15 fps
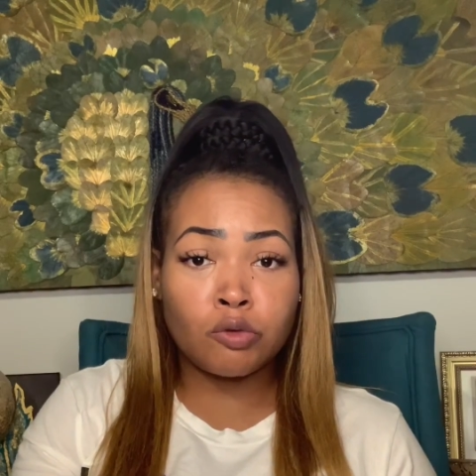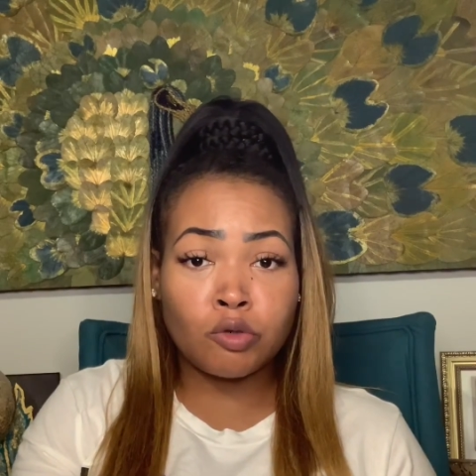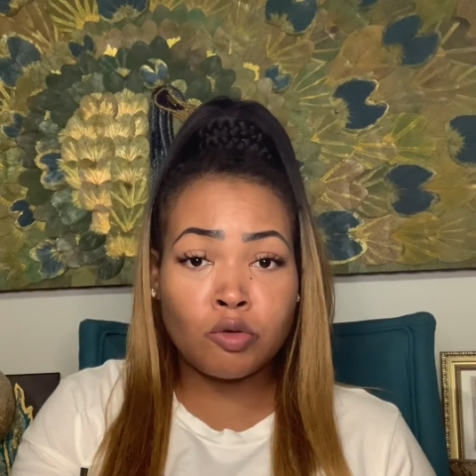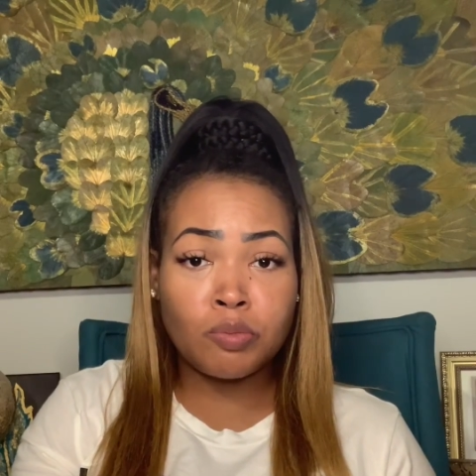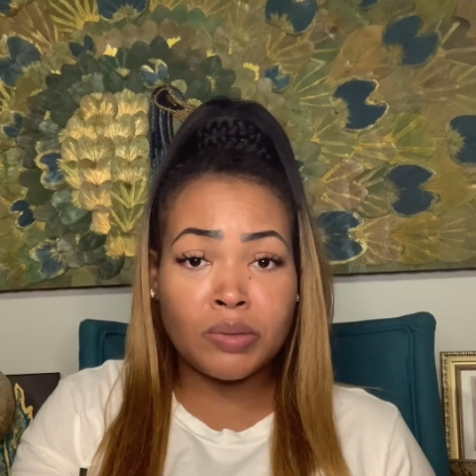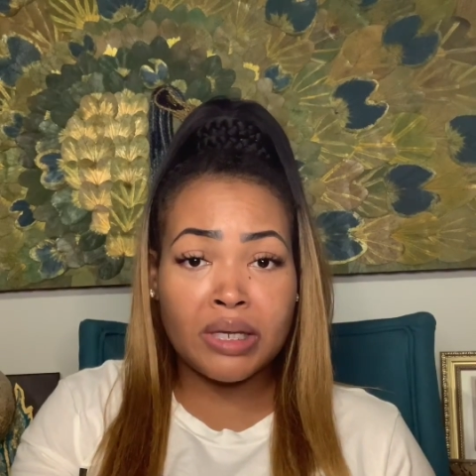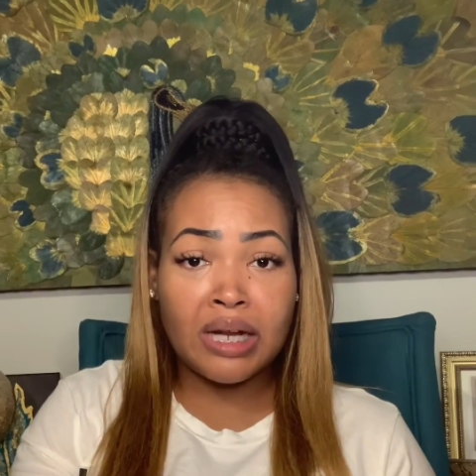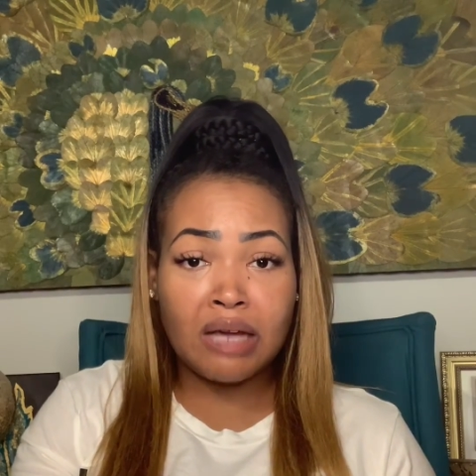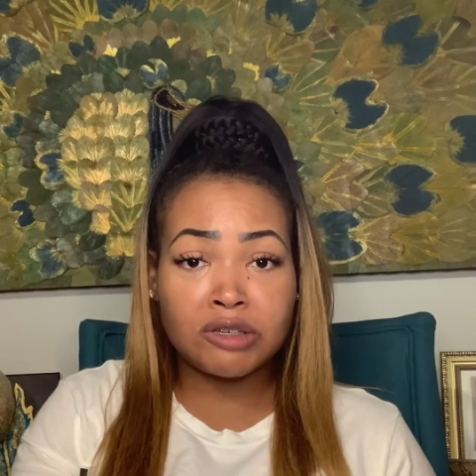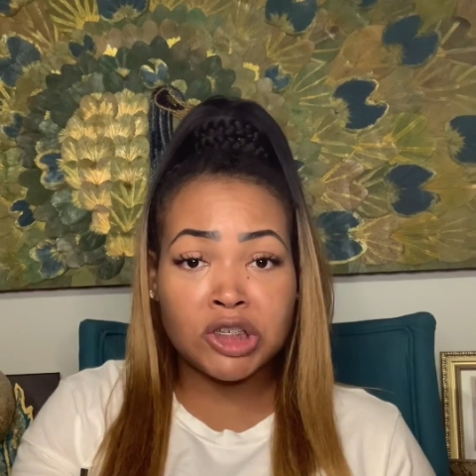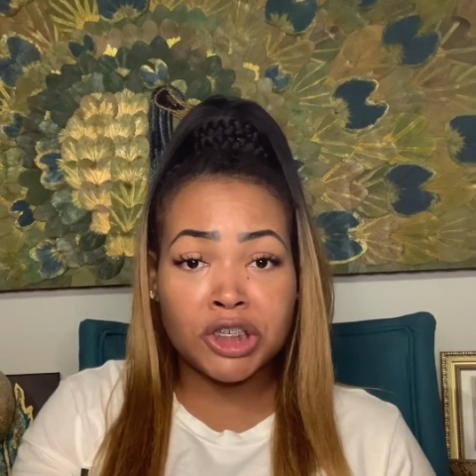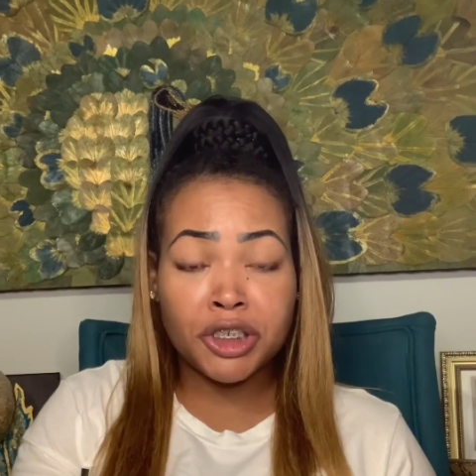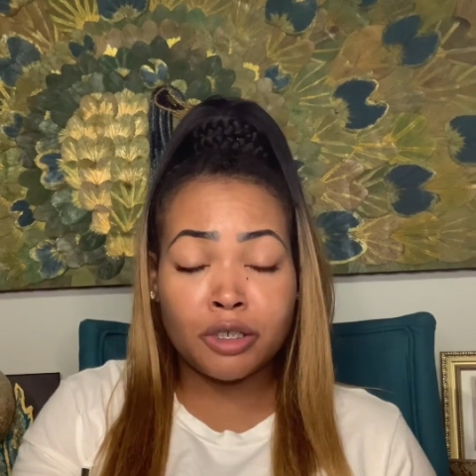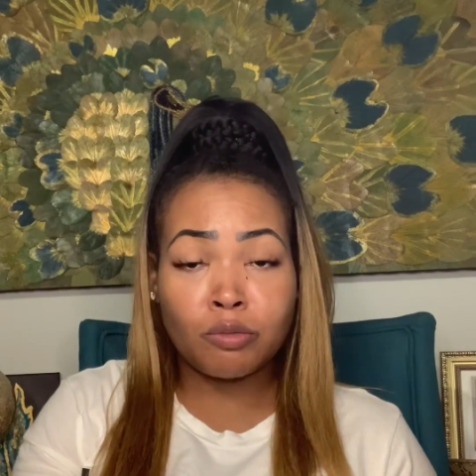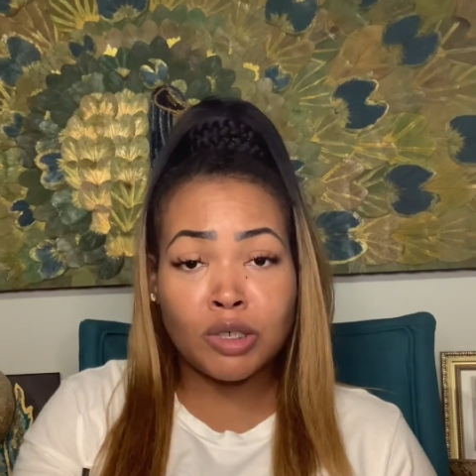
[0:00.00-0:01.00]
group that I
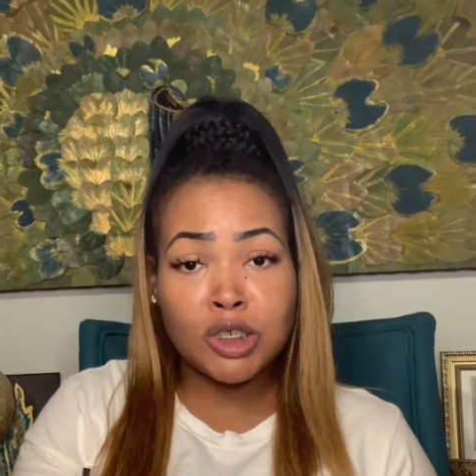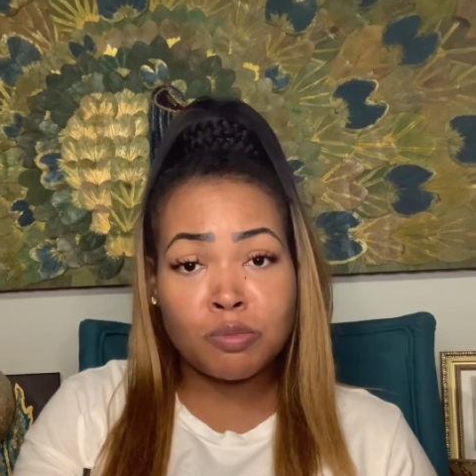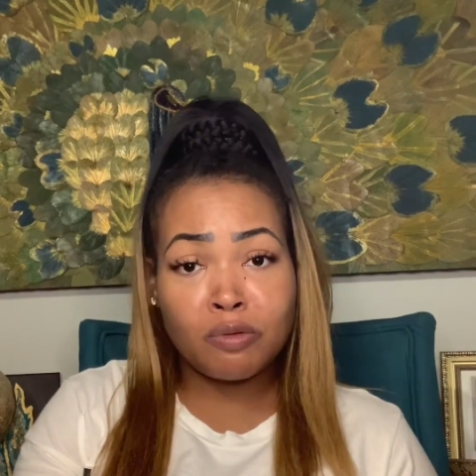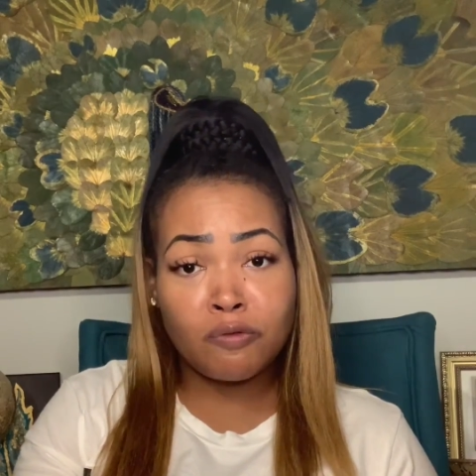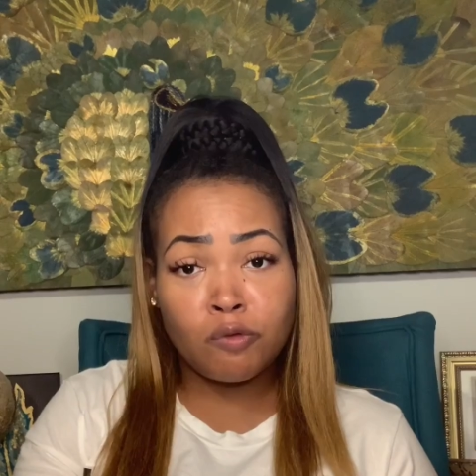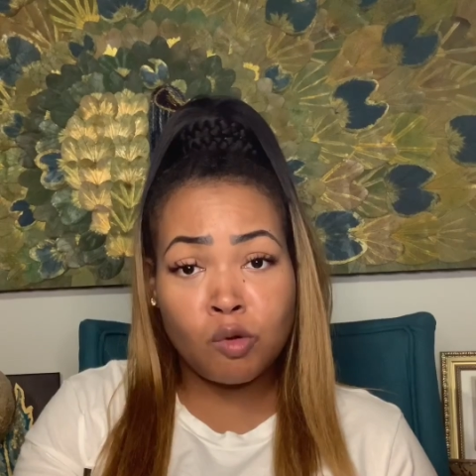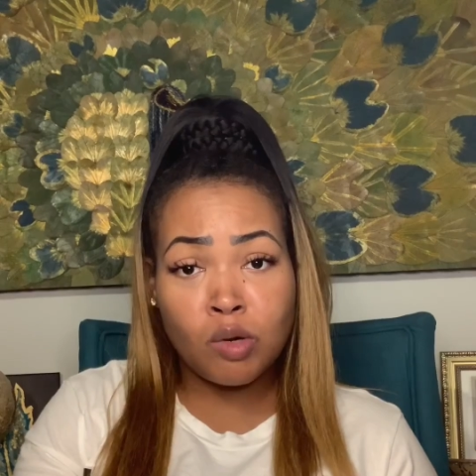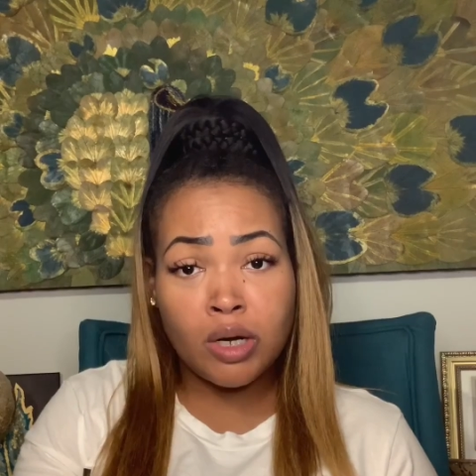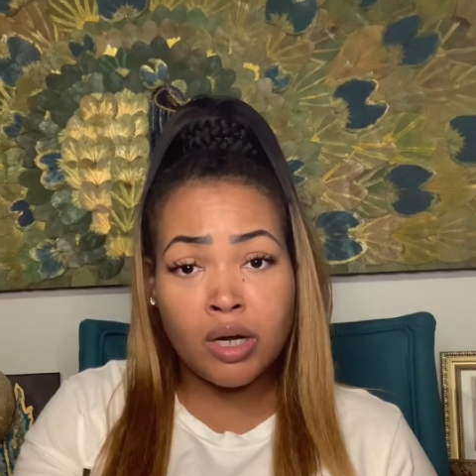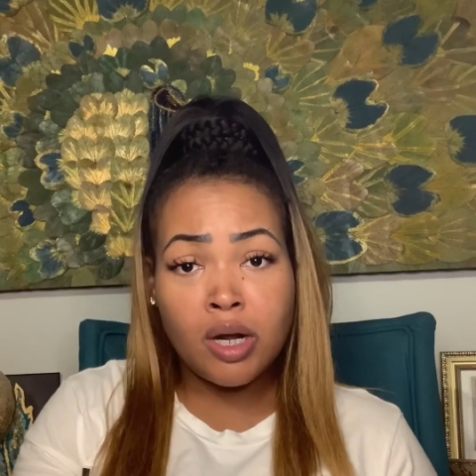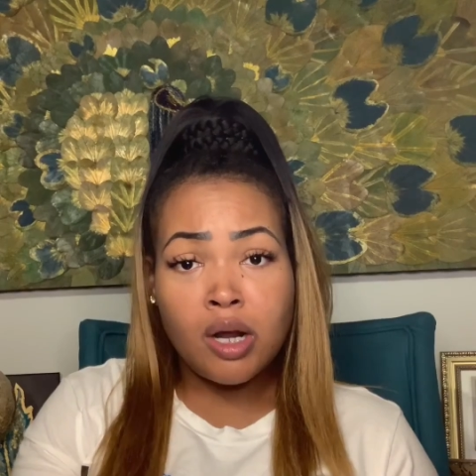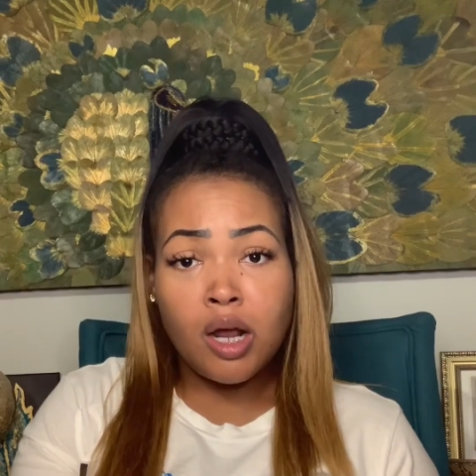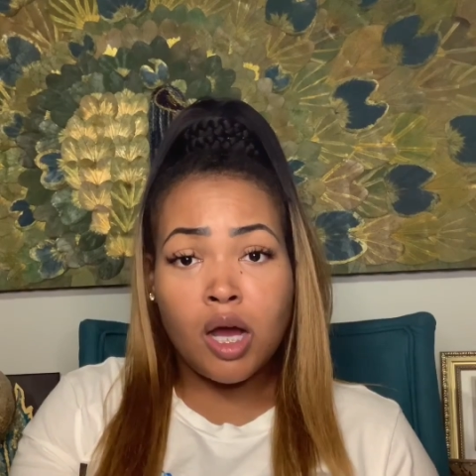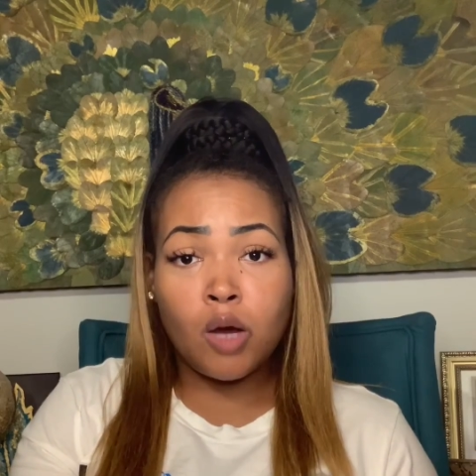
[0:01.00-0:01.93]
shared once before